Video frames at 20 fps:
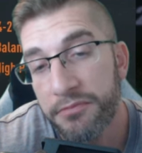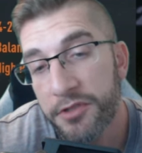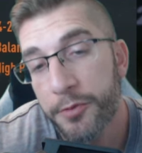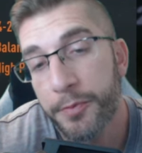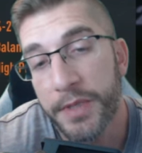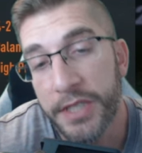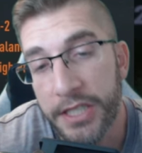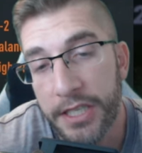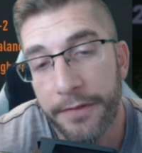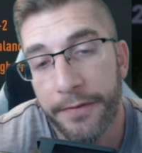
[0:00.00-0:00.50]

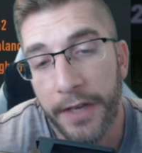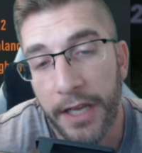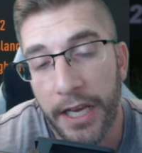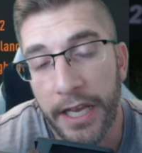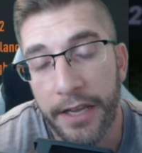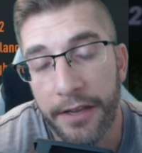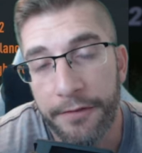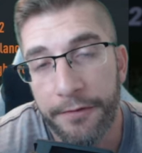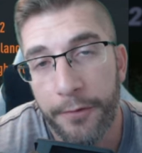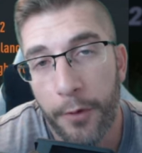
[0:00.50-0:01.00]

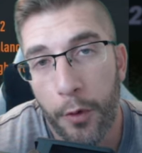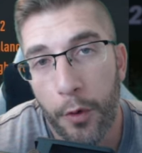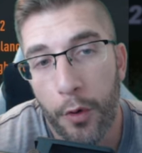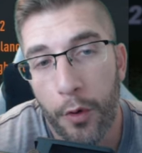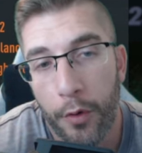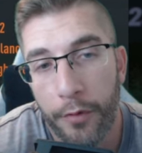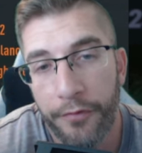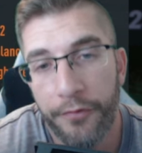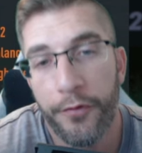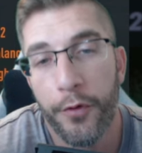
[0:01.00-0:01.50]
specifically
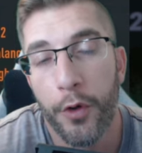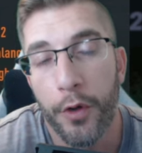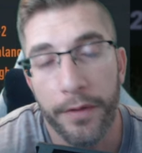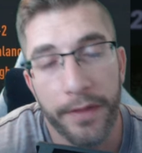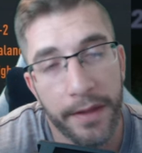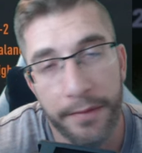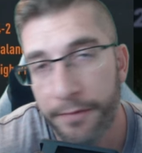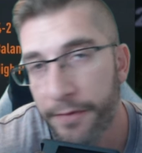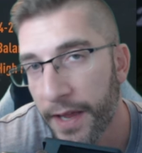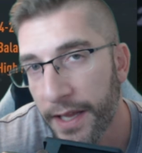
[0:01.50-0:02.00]
for
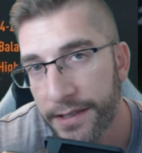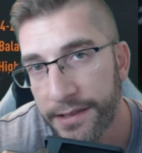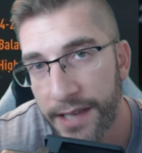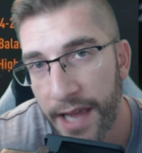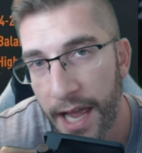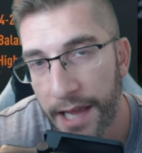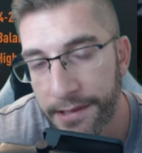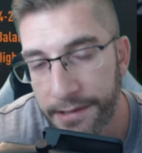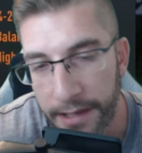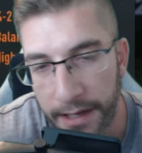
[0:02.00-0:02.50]
foot, then
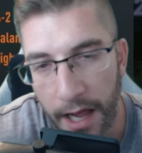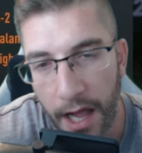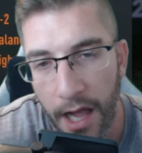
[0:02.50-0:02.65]
fantastic.